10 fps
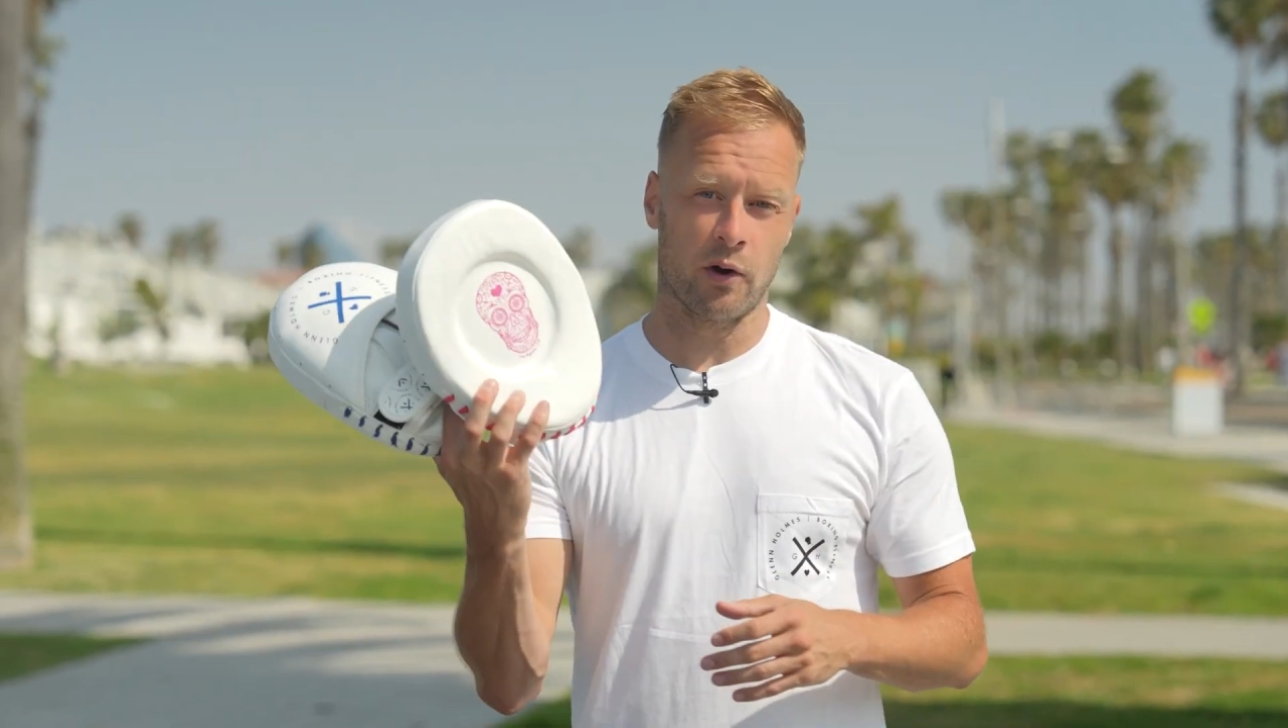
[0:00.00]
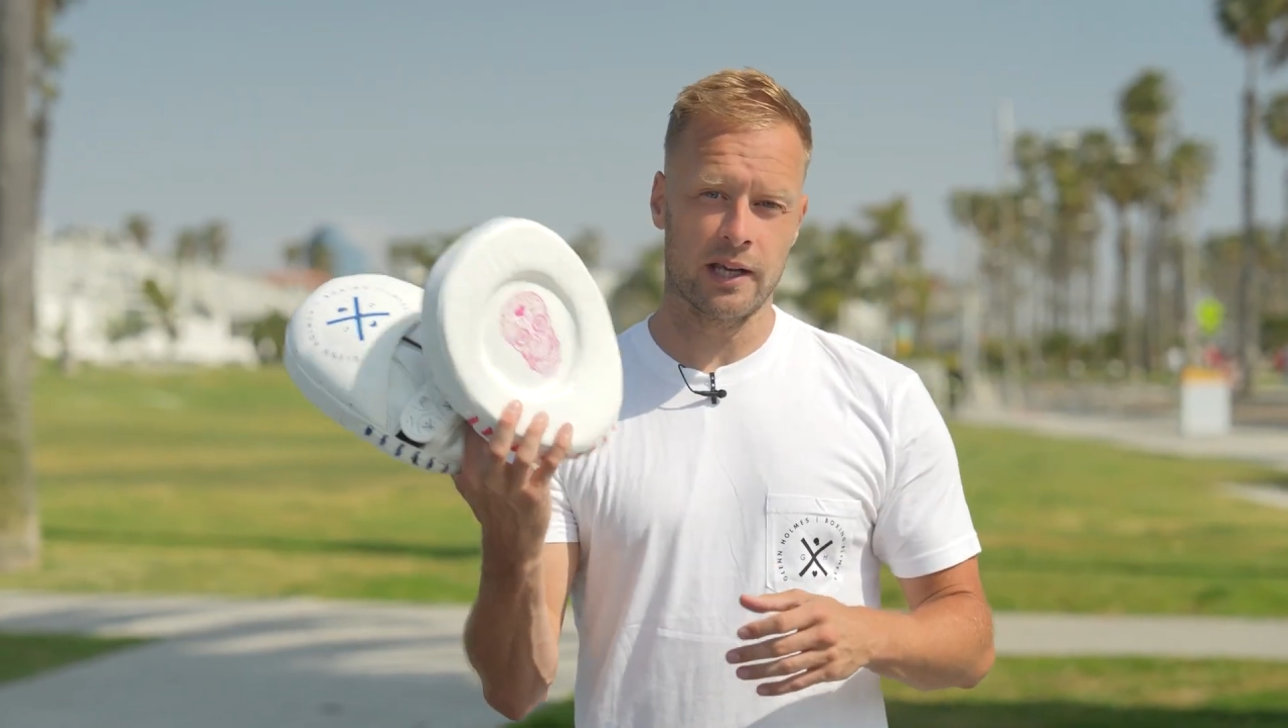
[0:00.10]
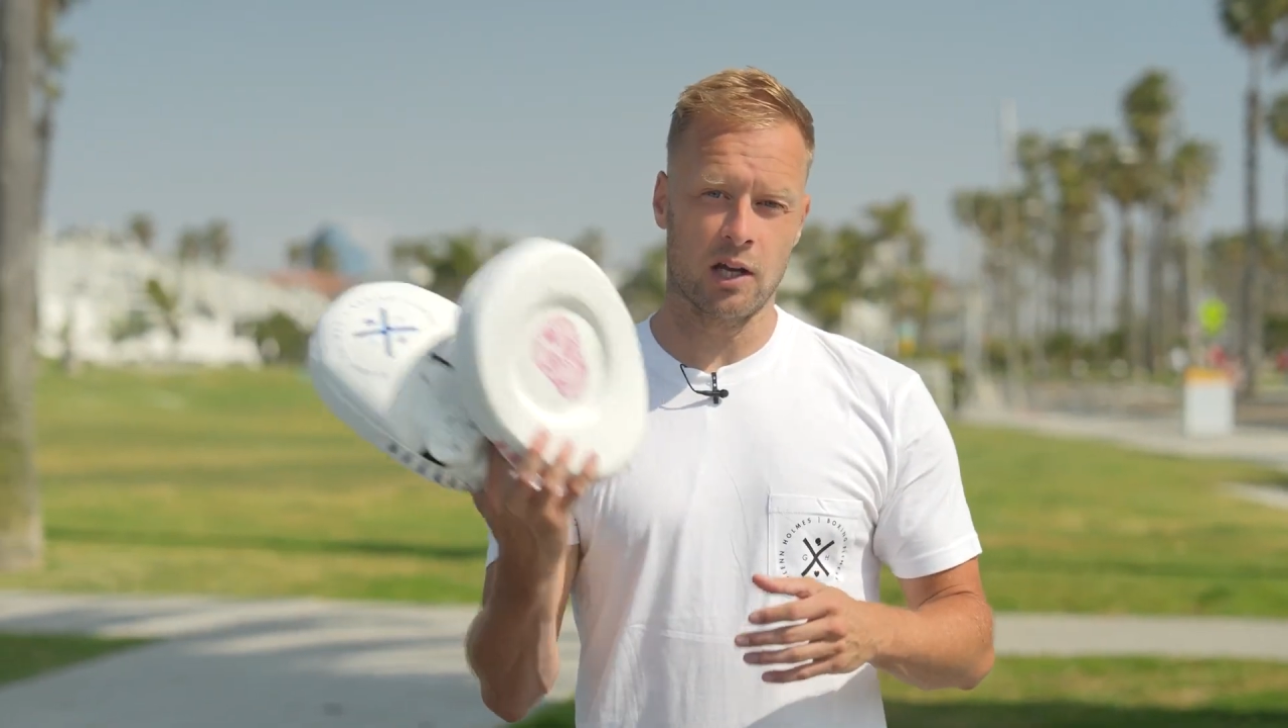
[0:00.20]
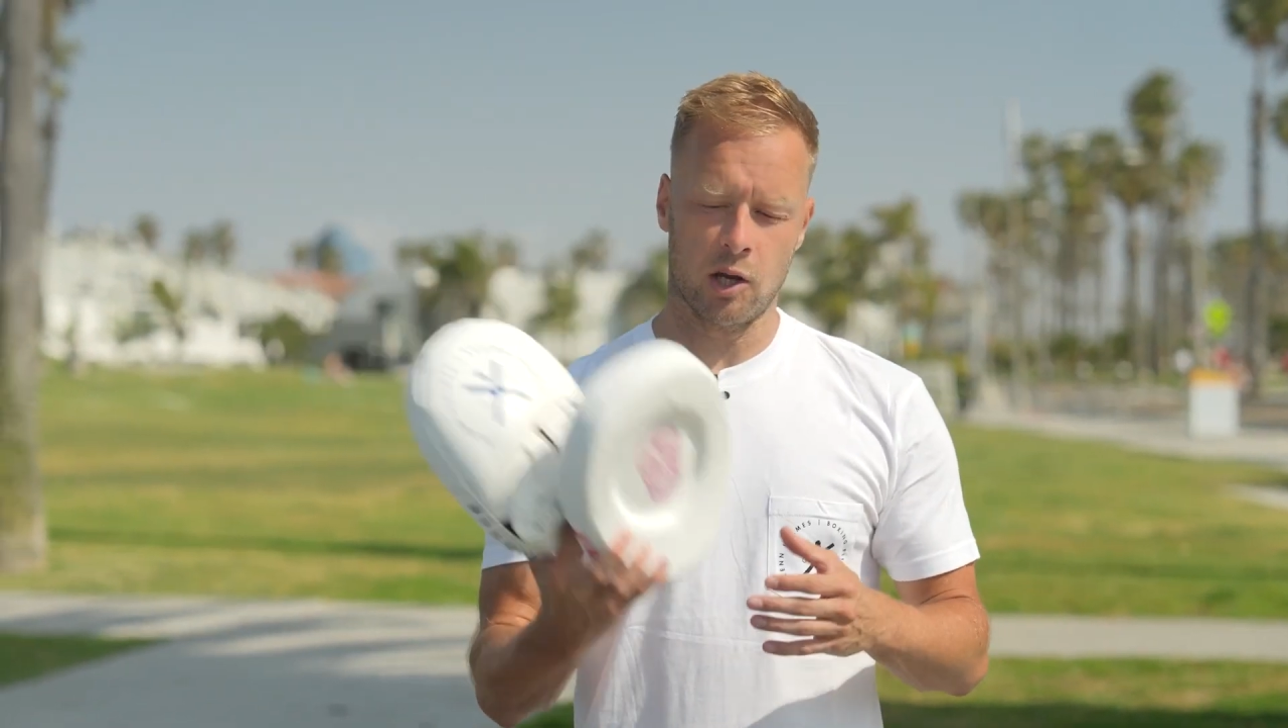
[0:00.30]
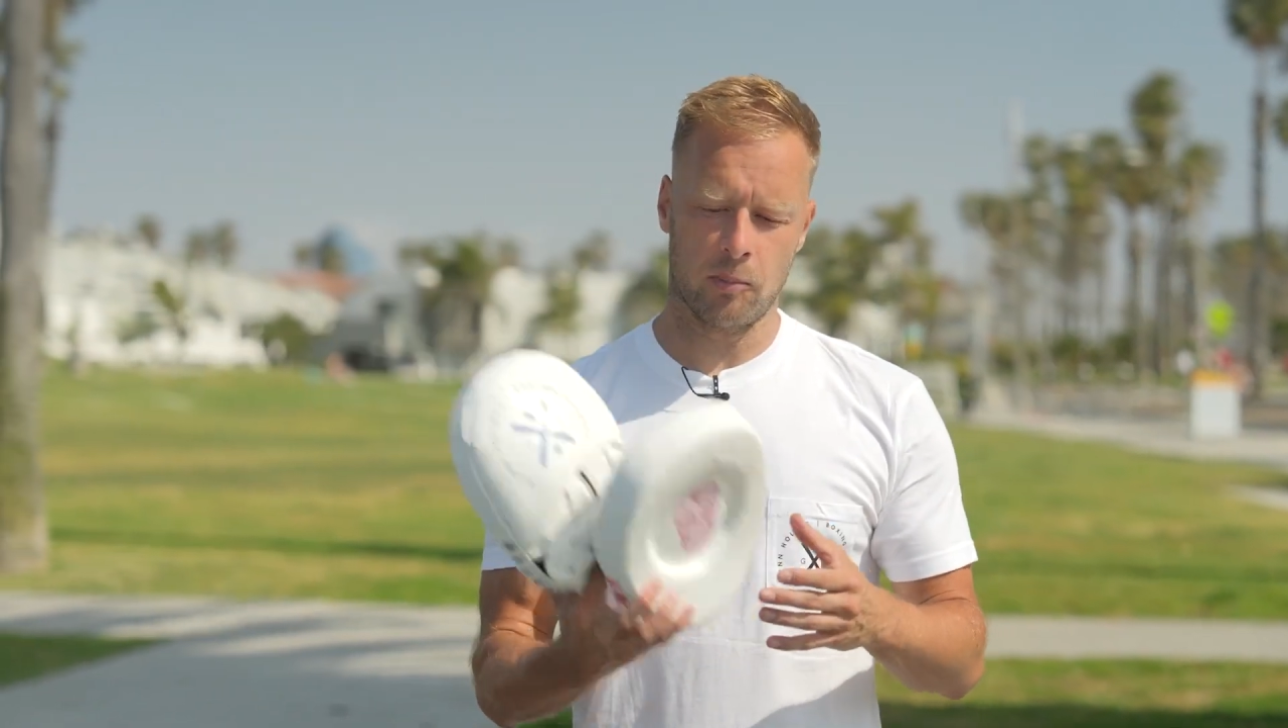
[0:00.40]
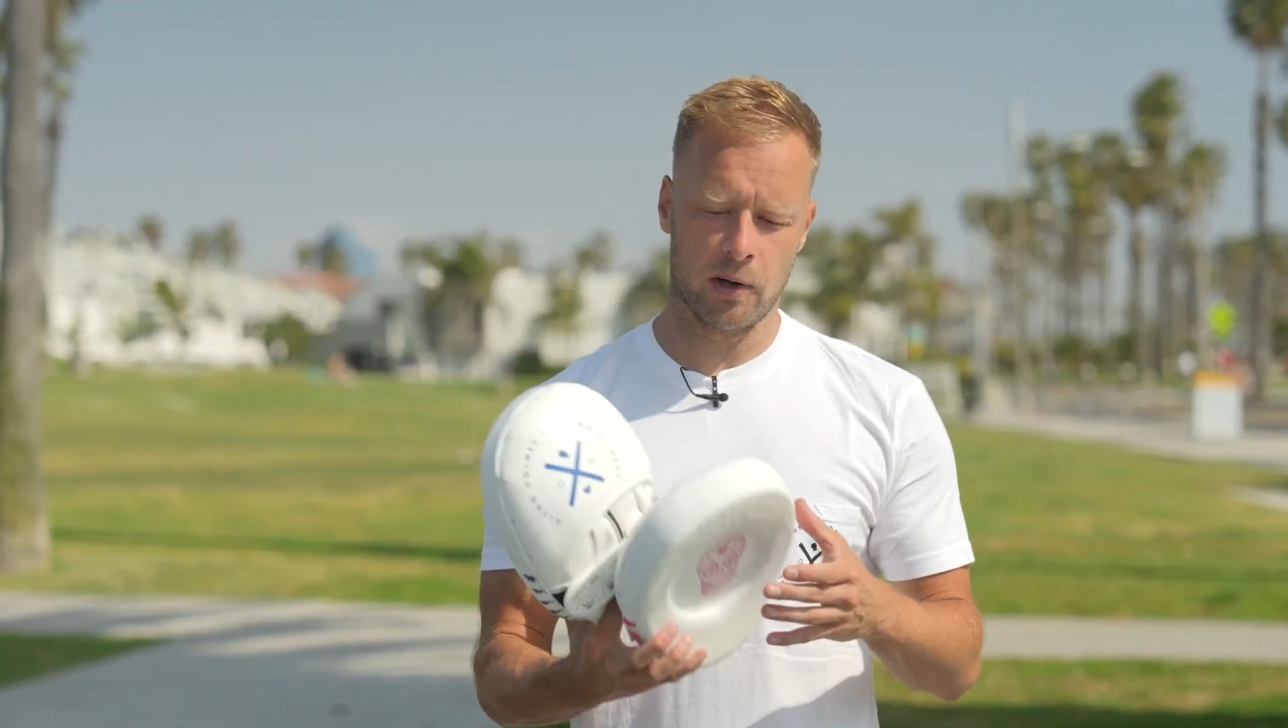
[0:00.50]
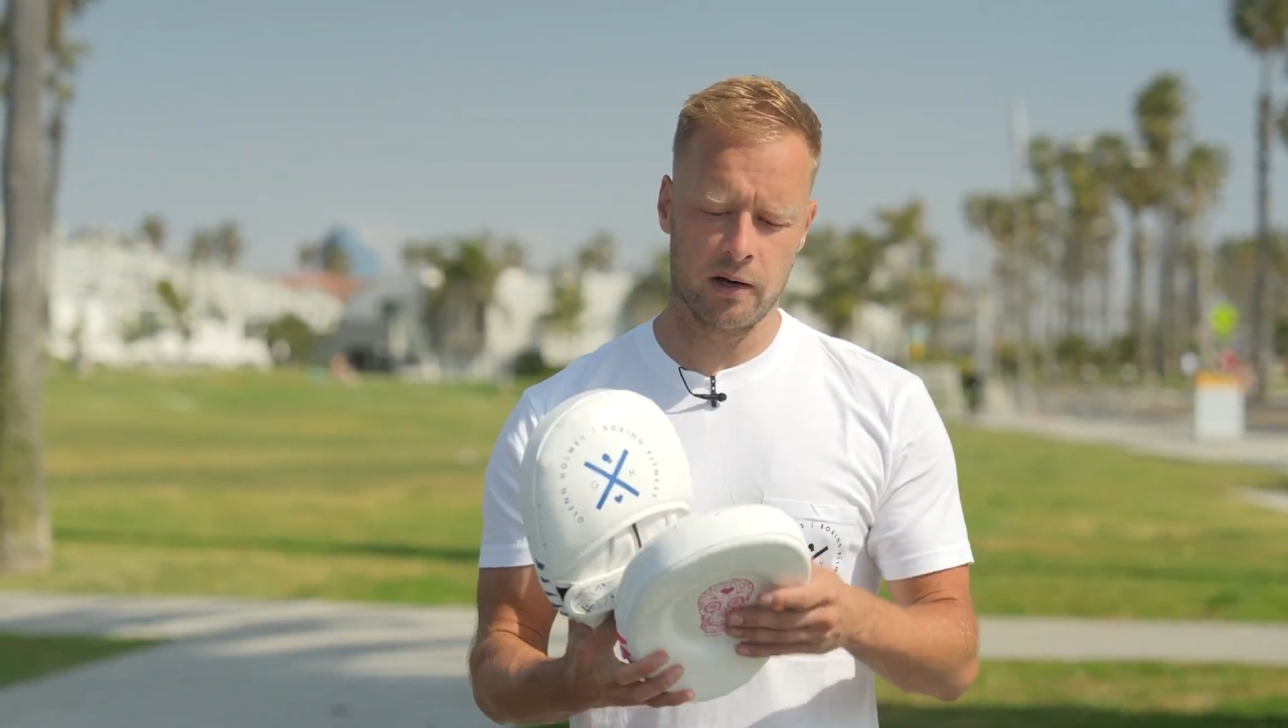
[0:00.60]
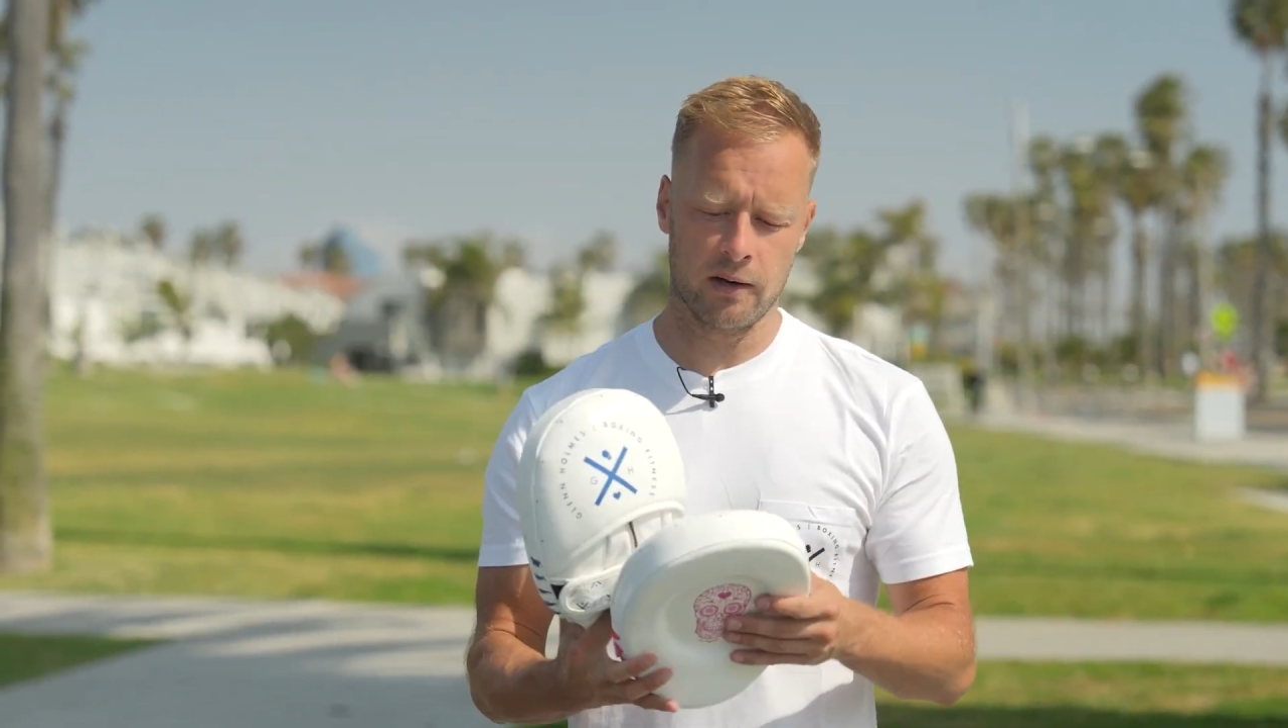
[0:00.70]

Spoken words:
already got a pair.